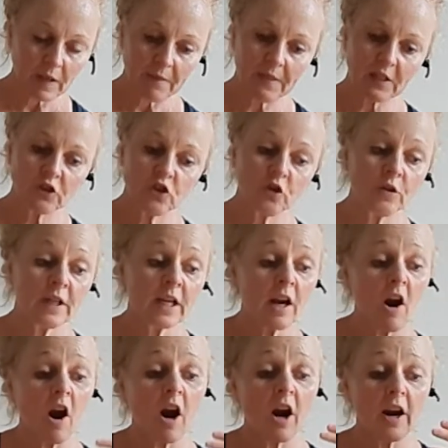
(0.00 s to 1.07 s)
that during
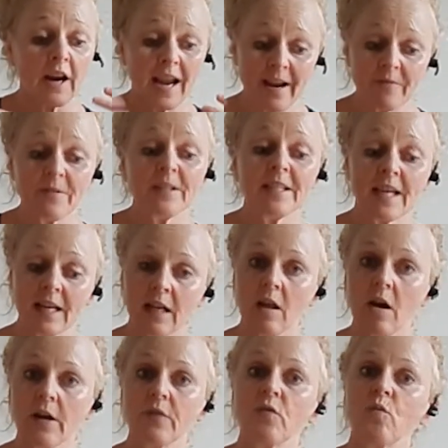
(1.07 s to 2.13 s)
our everyday
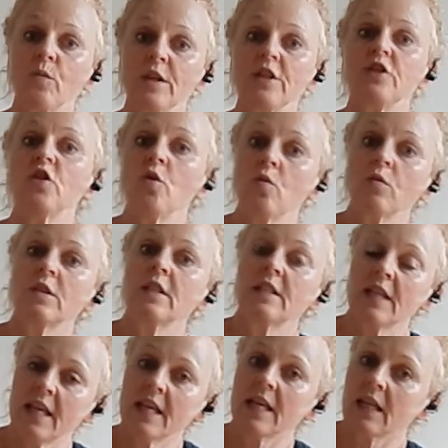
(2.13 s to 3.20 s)
life, we don't
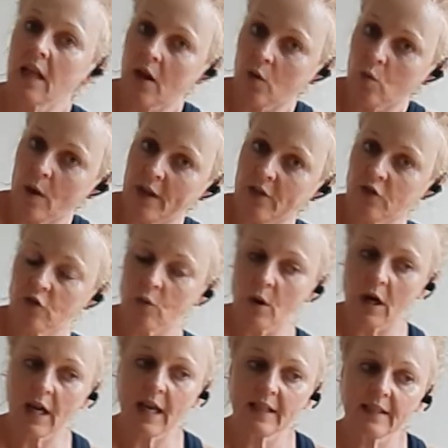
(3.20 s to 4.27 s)
take a lot of weight through
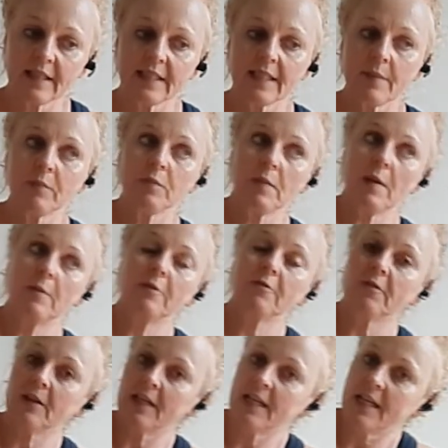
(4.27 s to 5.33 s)
our hands, except maybe for
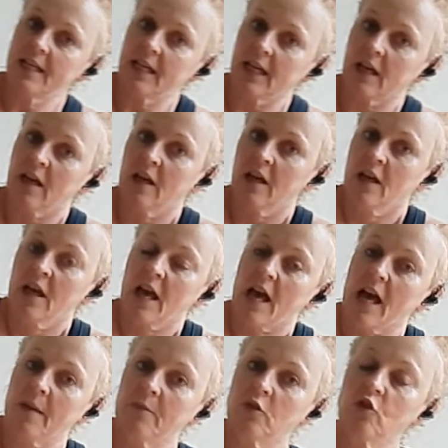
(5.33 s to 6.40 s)
leaning
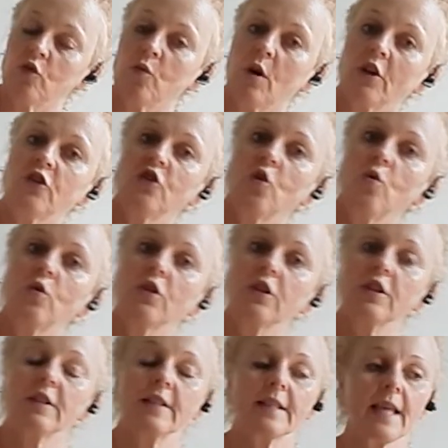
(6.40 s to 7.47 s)
through our
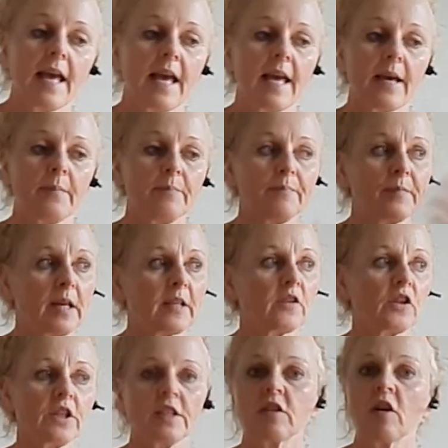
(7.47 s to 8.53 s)
shoulders at
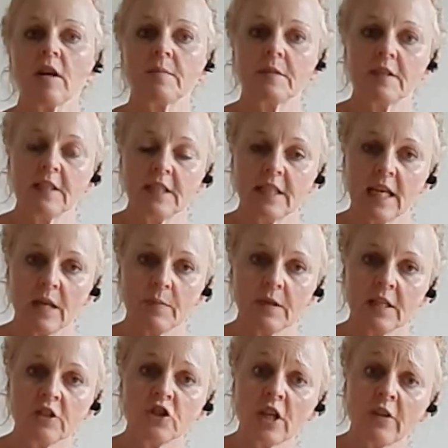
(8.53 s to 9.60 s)
certain times of the day. But
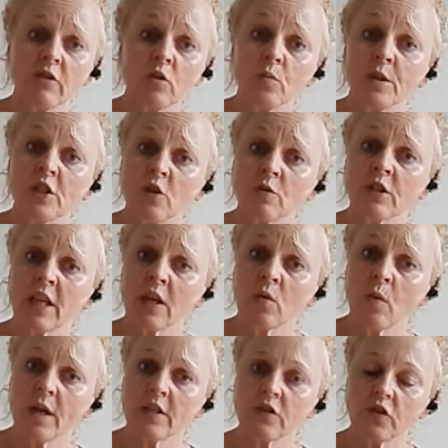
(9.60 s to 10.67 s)
in general, we don't take
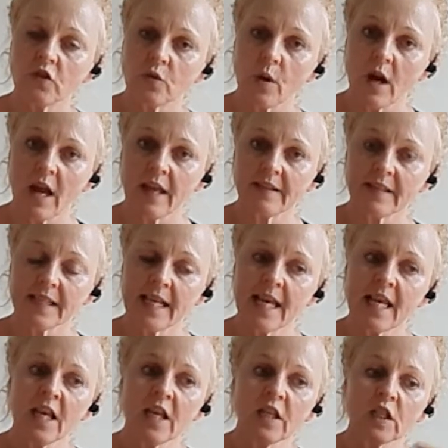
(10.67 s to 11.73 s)
weight through our hands.
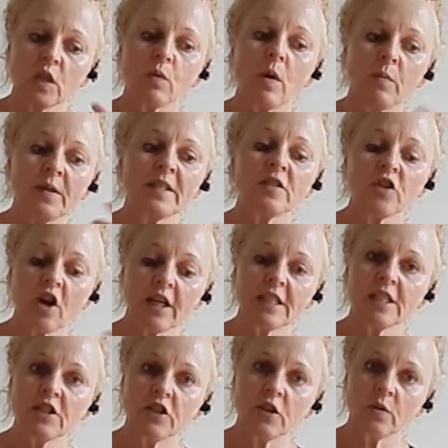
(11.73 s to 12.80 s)
So when we start
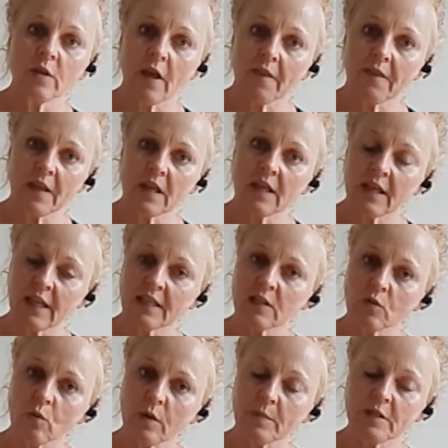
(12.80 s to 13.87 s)
to do that, they can get
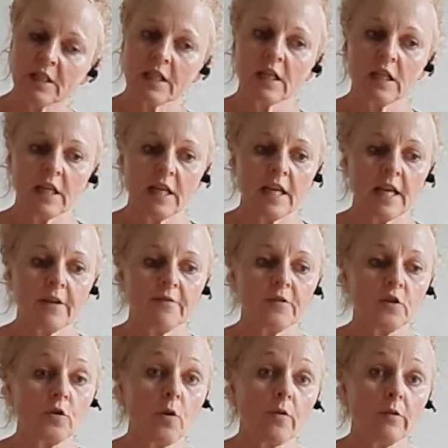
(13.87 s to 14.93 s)
sore, particularly if
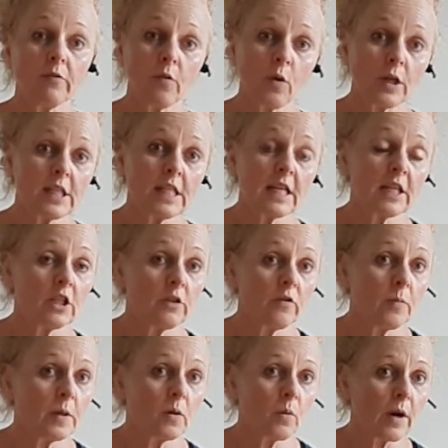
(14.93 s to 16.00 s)
you're over 40 and you have
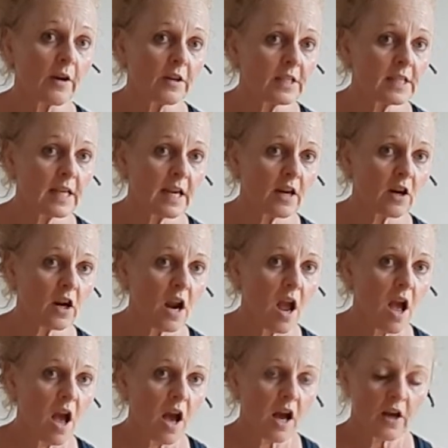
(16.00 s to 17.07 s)
a bit of wear and tear
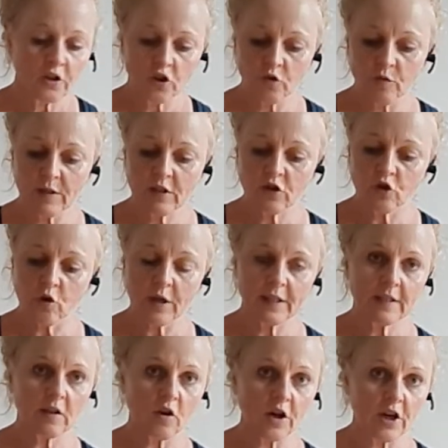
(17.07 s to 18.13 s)
on your wrist
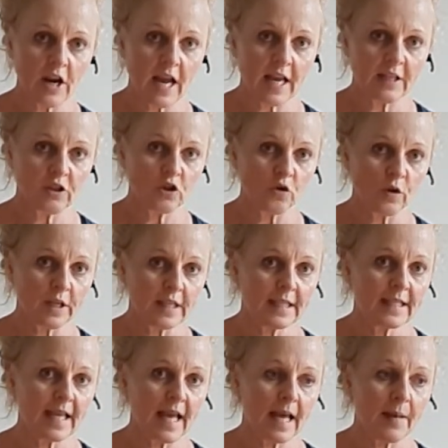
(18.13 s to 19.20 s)
joints or your hand joints.
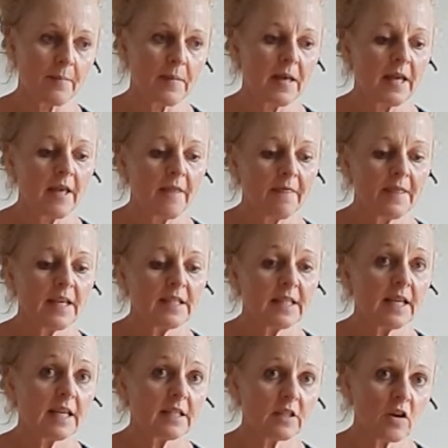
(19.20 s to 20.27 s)
They
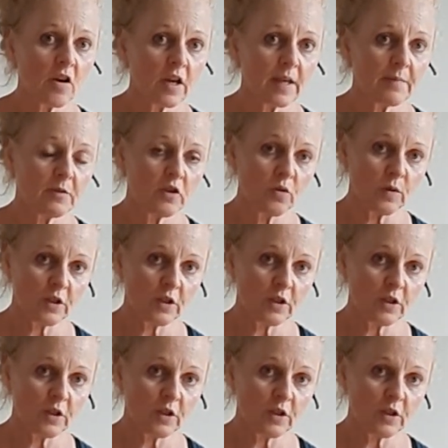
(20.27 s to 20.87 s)
take time to